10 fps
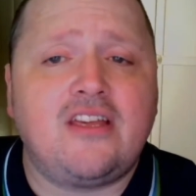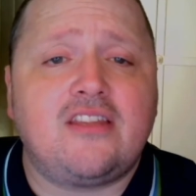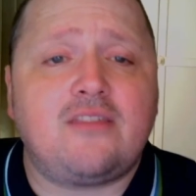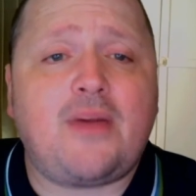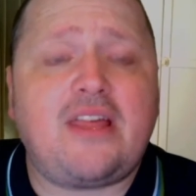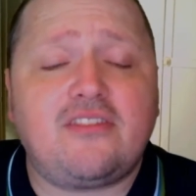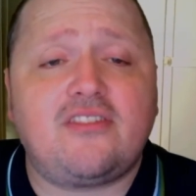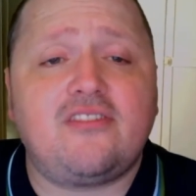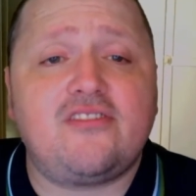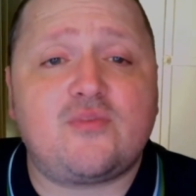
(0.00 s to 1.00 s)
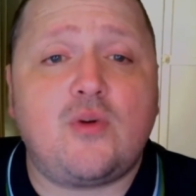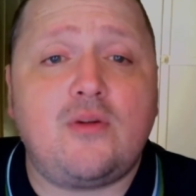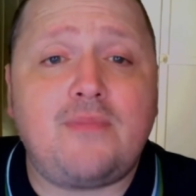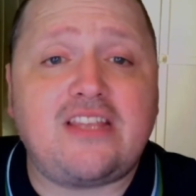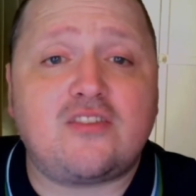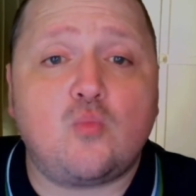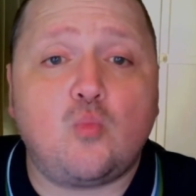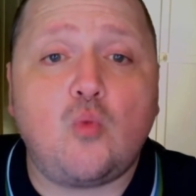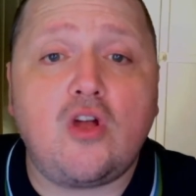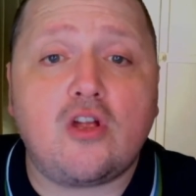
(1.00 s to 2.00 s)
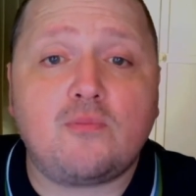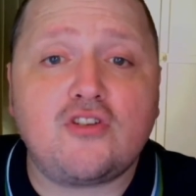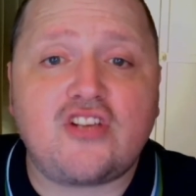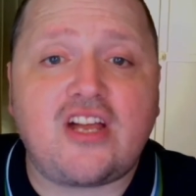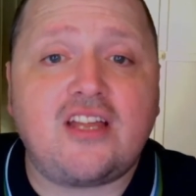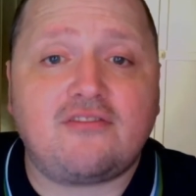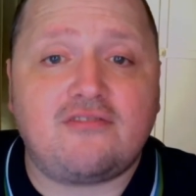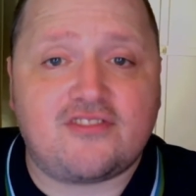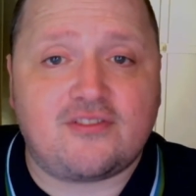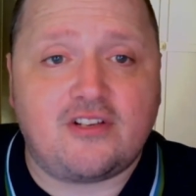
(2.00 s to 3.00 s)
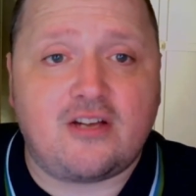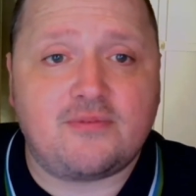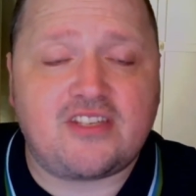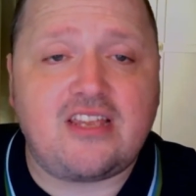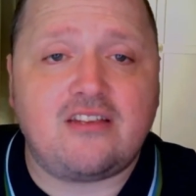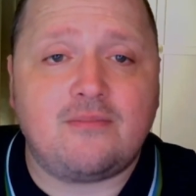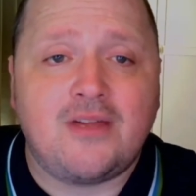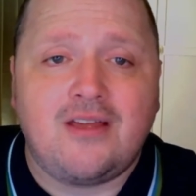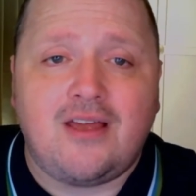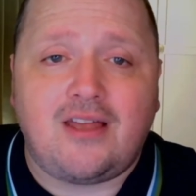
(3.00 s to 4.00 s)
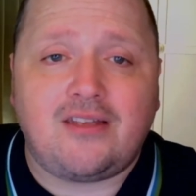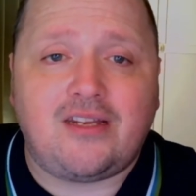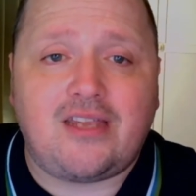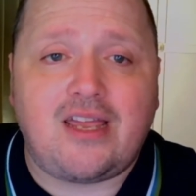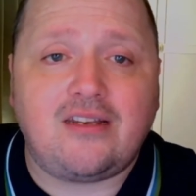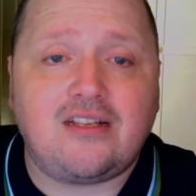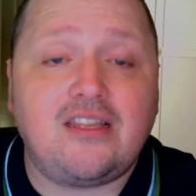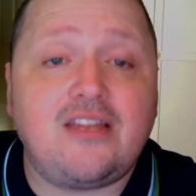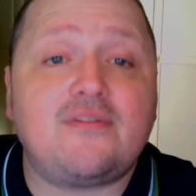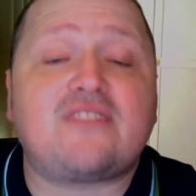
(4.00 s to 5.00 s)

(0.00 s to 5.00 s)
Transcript: the Panthers were made to work much harder at Suncorp Stadium, and again Cleary's